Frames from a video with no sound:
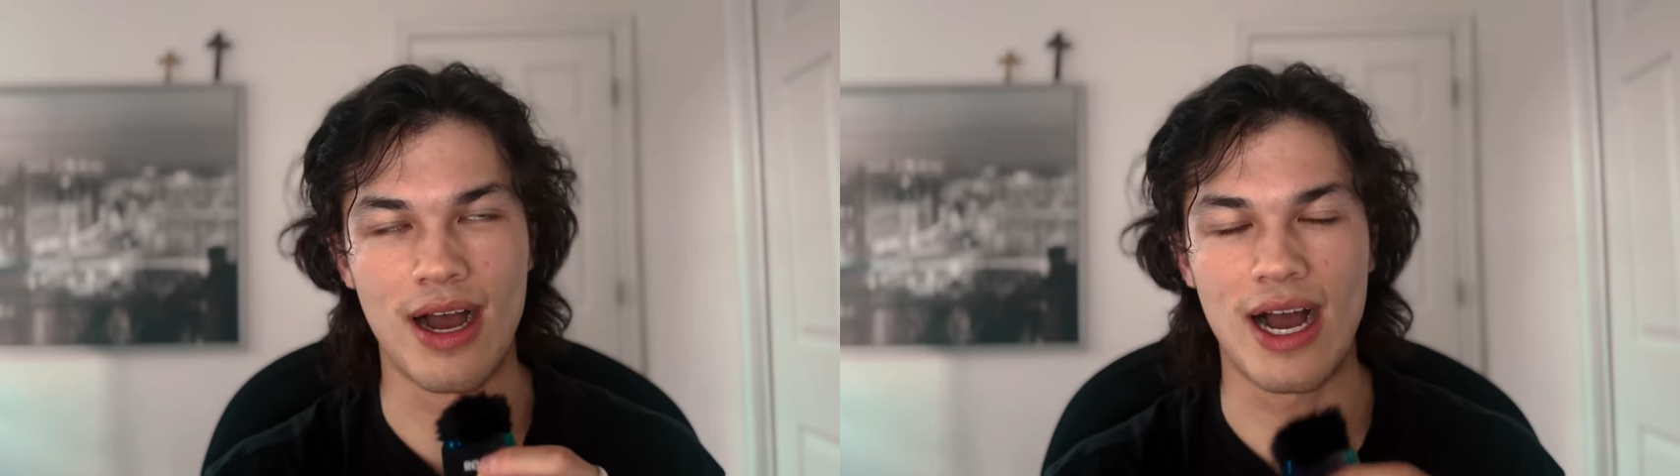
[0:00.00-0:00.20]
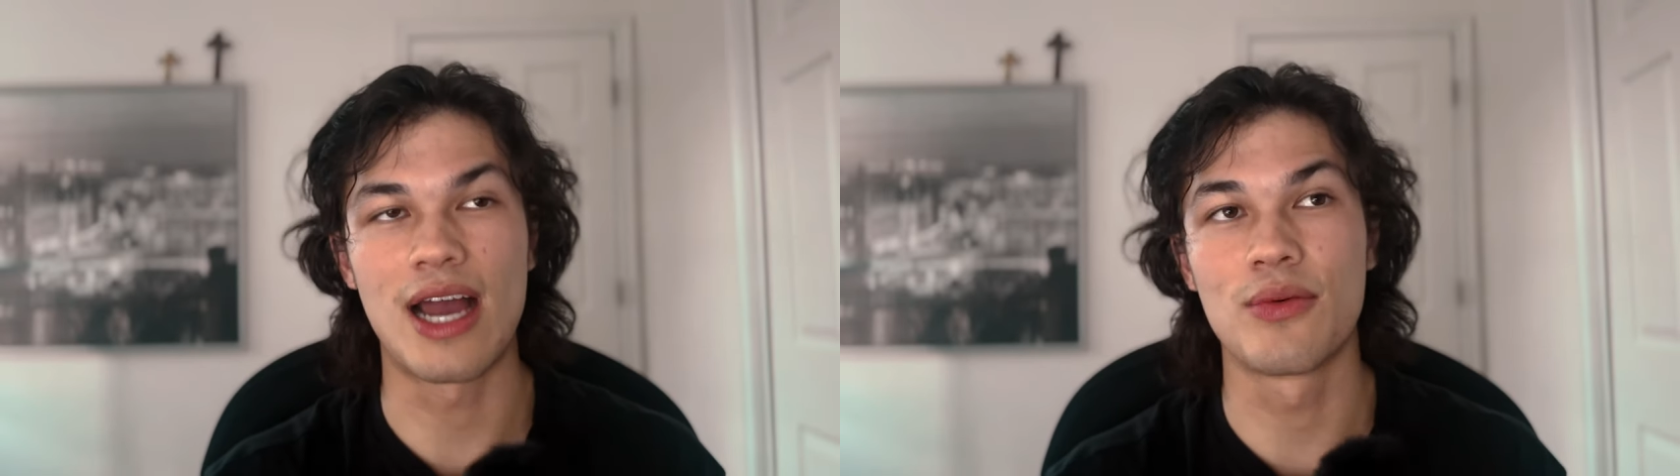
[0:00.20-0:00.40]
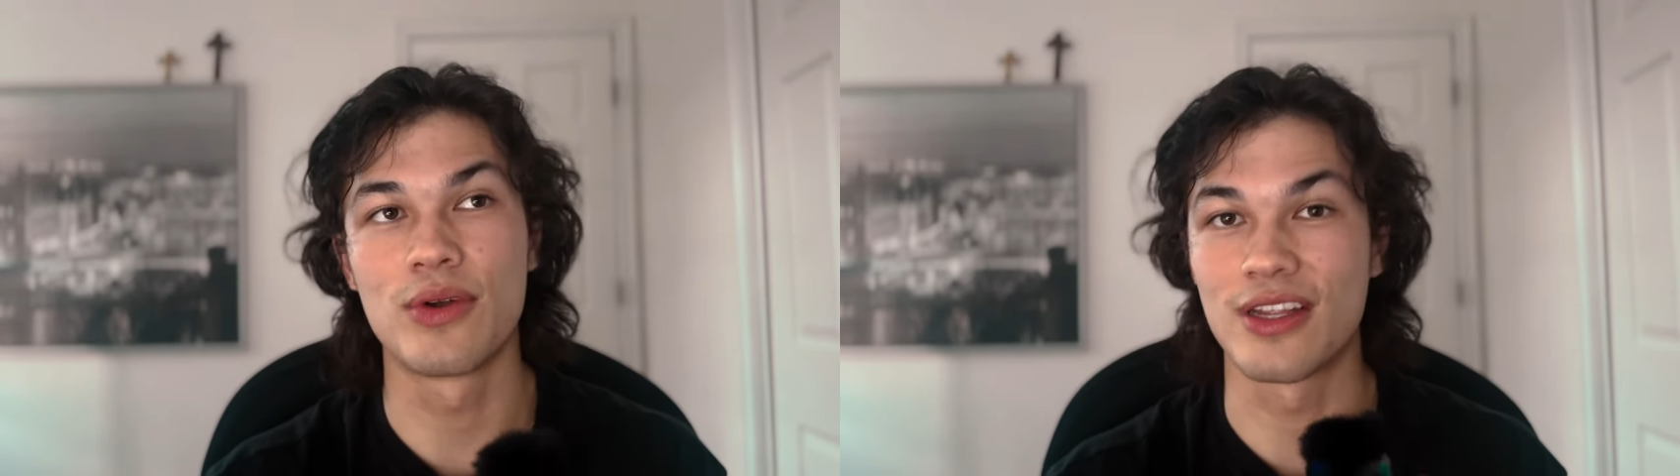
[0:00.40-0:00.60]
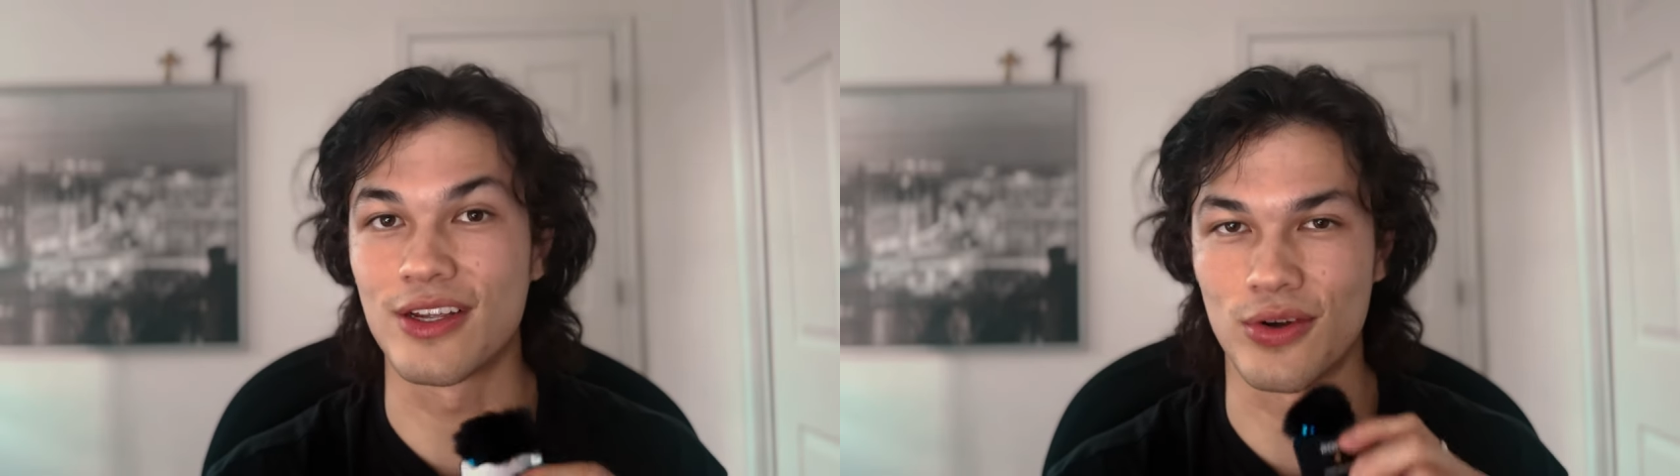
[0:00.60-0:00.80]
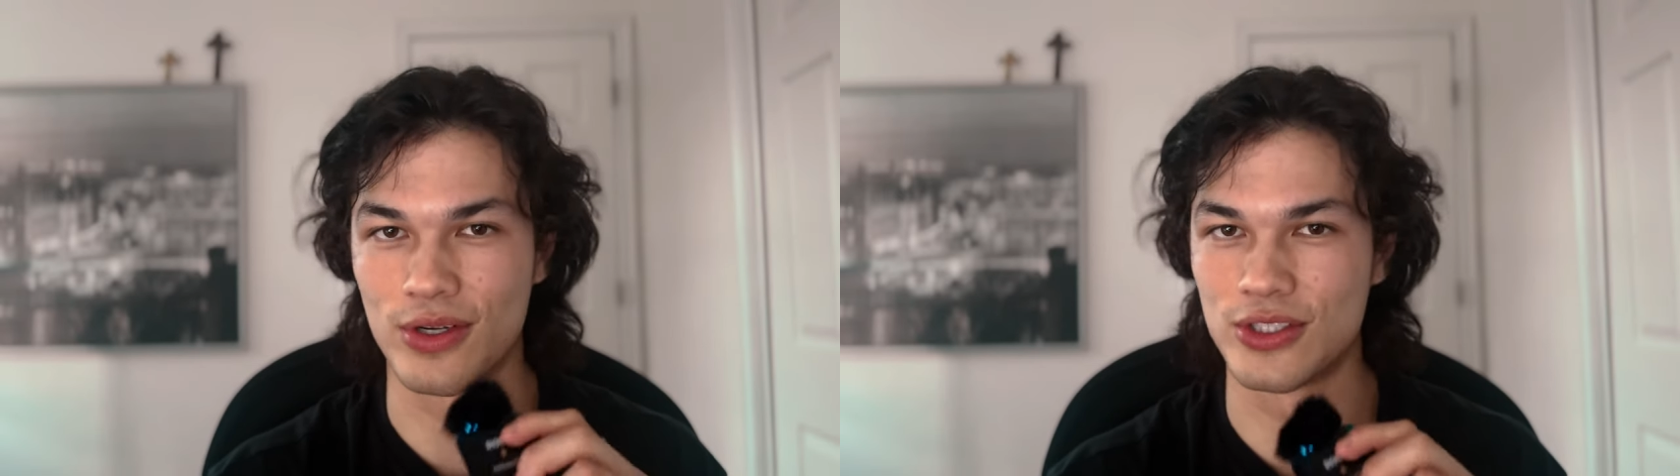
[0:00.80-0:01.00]
I would
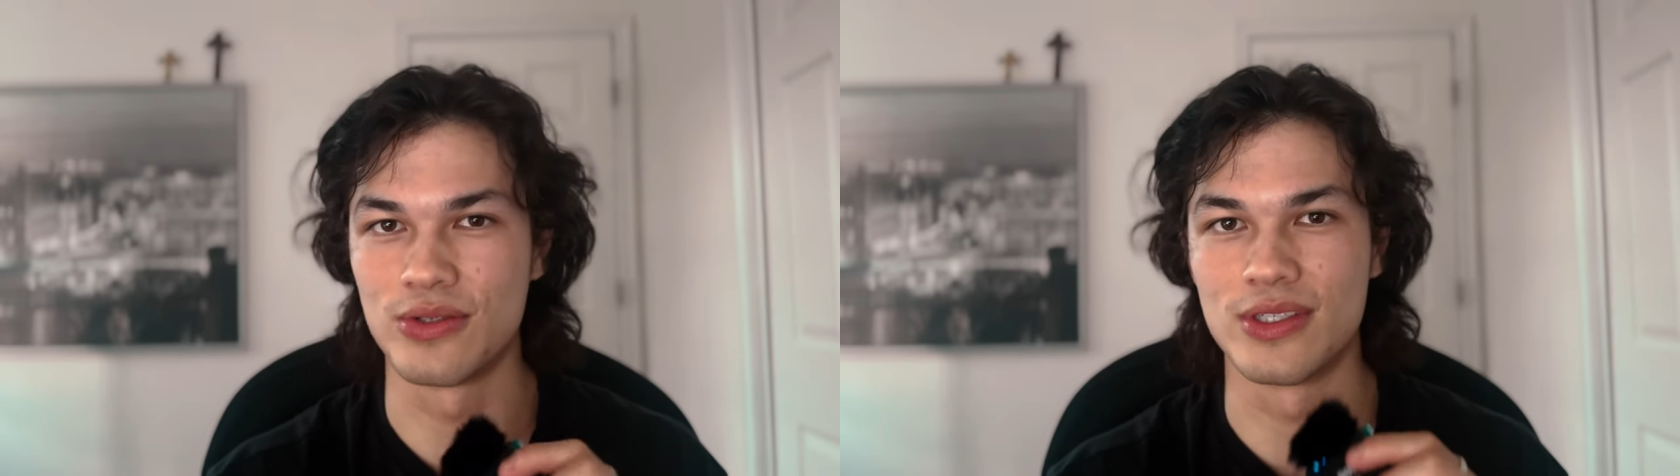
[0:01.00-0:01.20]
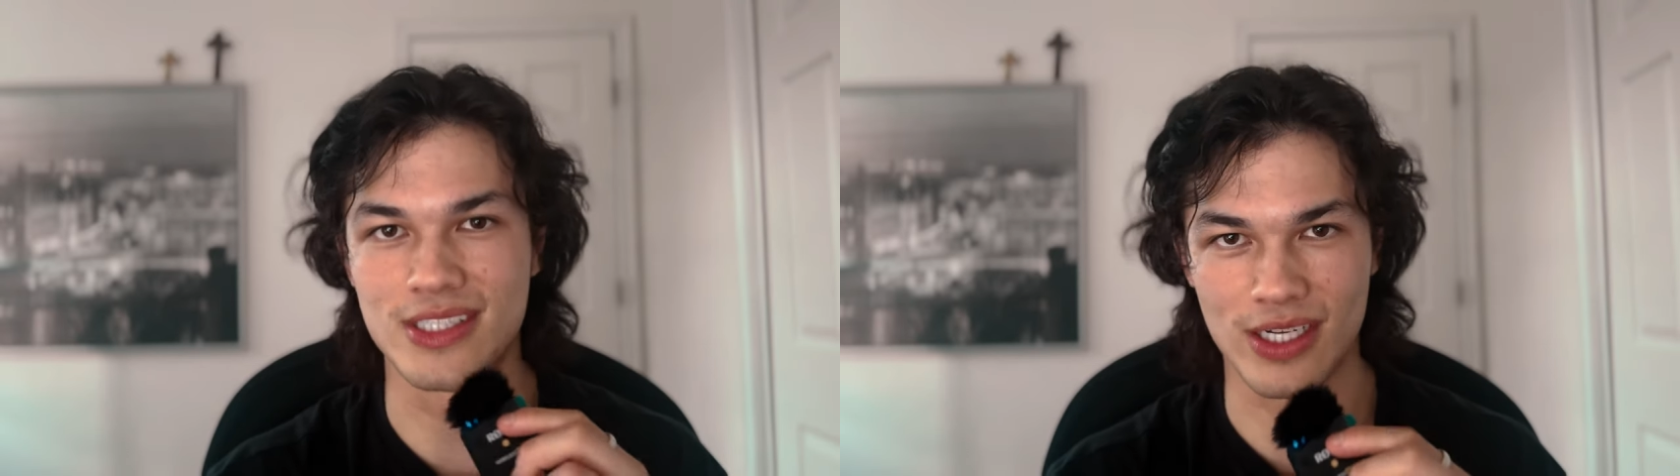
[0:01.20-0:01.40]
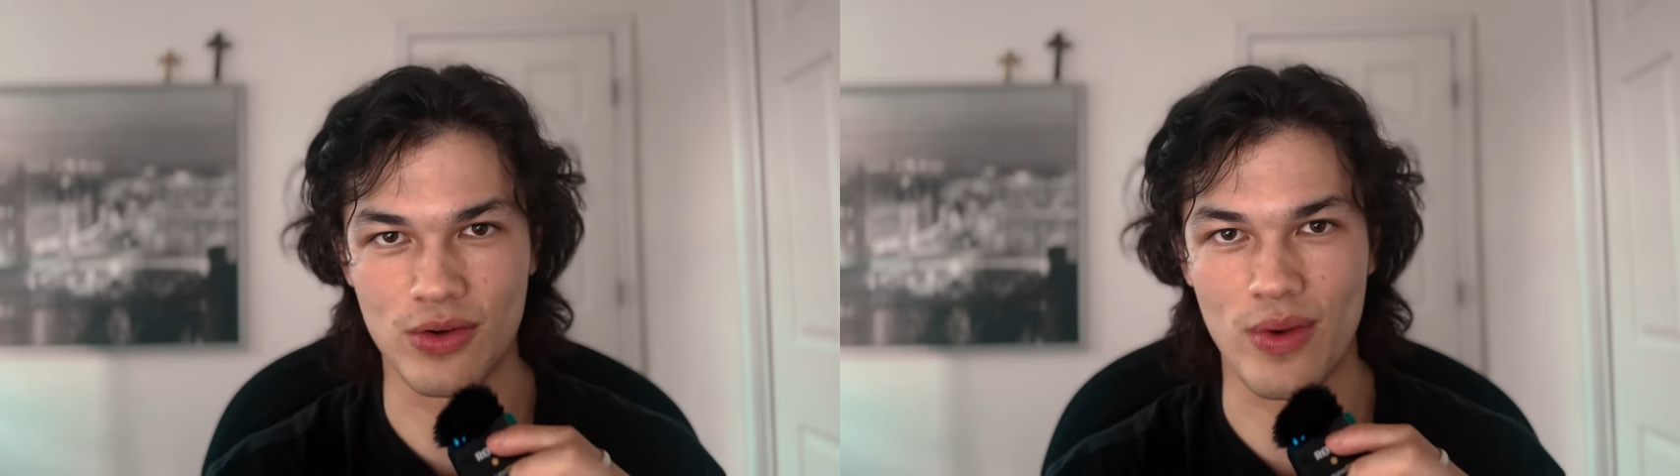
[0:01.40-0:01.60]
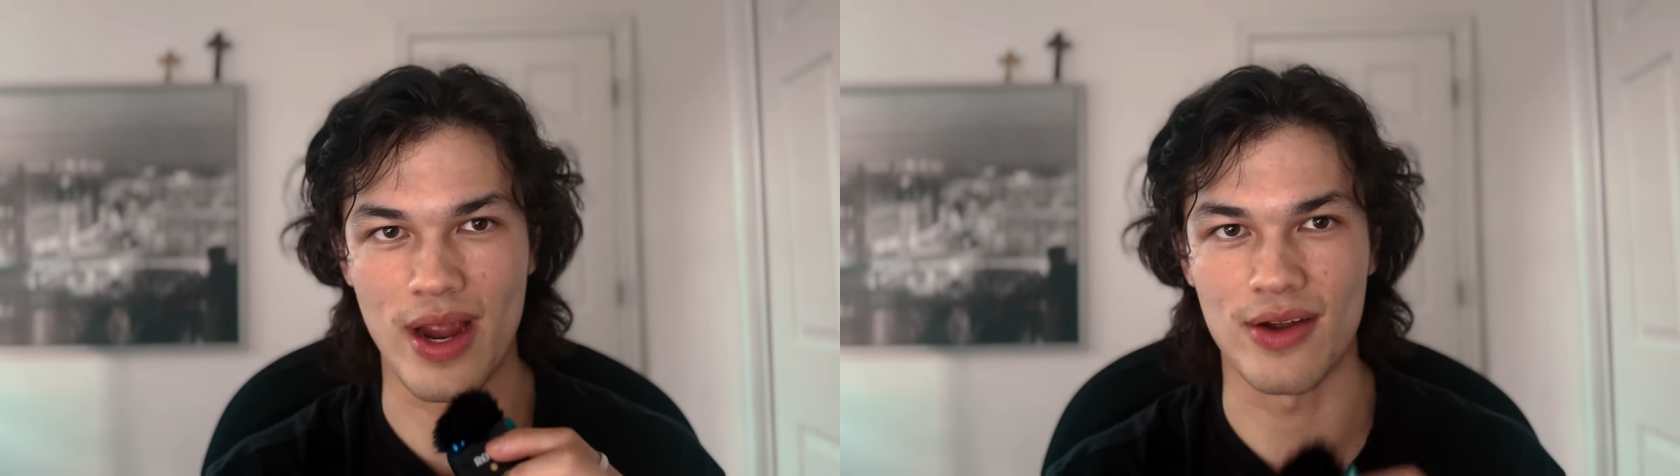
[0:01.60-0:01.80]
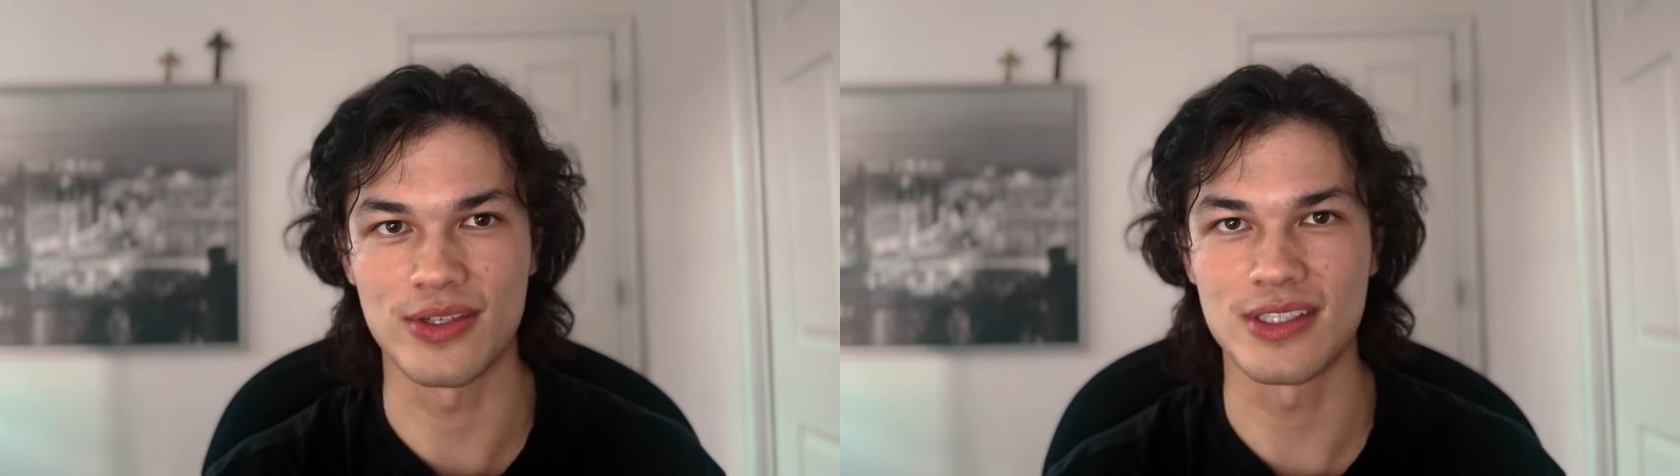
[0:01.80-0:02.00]
encourage you to stick
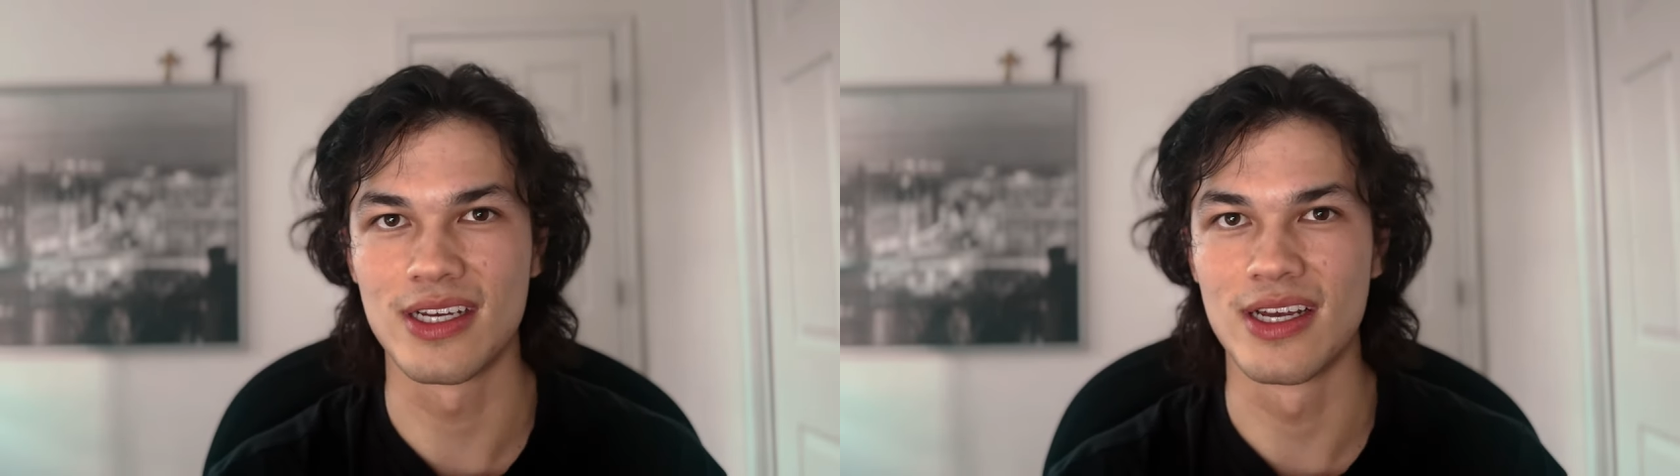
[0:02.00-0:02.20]
around.